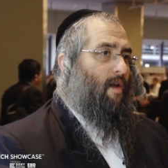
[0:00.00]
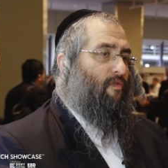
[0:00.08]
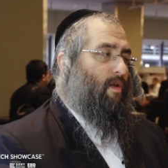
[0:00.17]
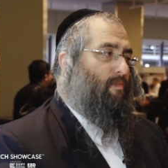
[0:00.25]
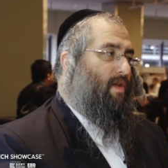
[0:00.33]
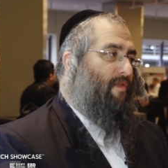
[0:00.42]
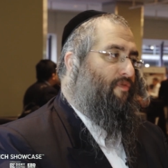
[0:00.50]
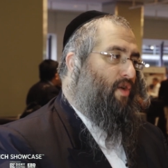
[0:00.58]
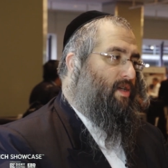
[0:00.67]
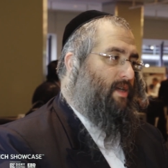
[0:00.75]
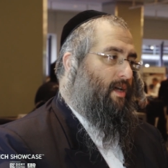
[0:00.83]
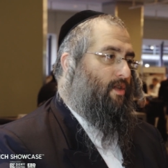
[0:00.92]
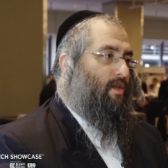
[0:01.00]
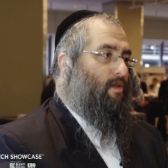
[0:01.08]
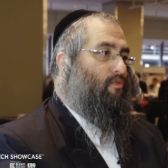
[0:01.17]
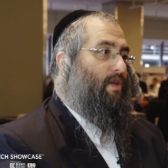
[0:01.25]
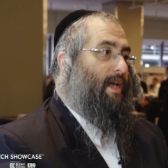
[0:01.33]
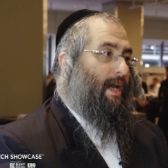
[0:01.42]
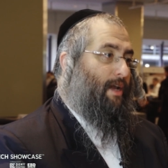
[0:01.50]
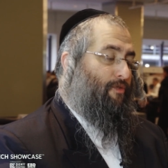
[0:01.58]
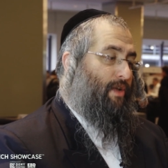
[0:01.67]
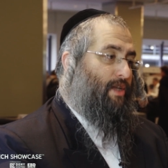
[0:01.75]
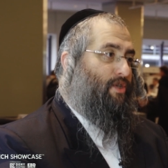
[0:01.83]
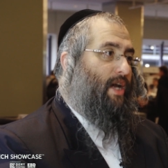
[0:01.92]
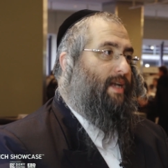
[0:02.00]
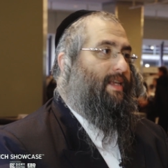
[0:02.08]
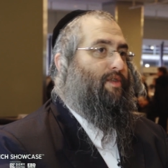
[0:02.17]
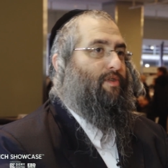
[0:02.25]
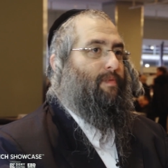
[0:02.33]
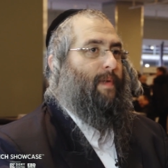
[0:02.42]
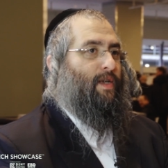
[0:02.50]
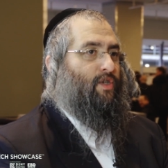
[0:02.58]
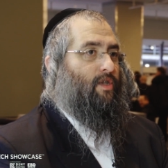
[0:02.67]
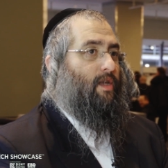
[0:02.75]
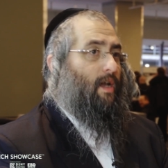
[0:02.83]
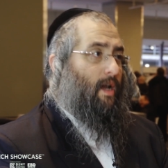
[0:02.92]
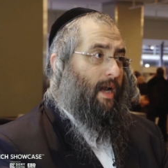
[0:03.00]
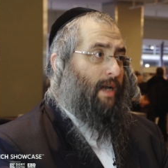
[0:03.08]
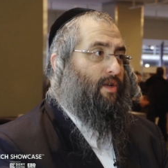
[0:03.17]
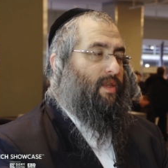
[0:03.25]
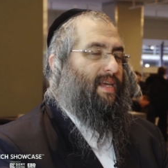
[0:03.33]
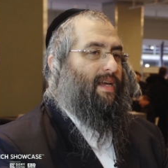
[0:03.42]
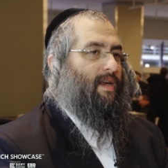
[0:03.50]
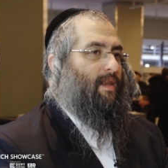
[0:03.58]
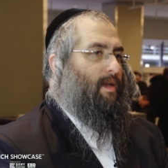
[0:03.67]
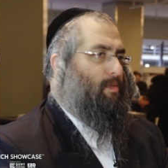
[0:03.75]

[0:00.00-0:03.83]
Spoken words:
from defreezing until re-injecting to the patient intrathecally,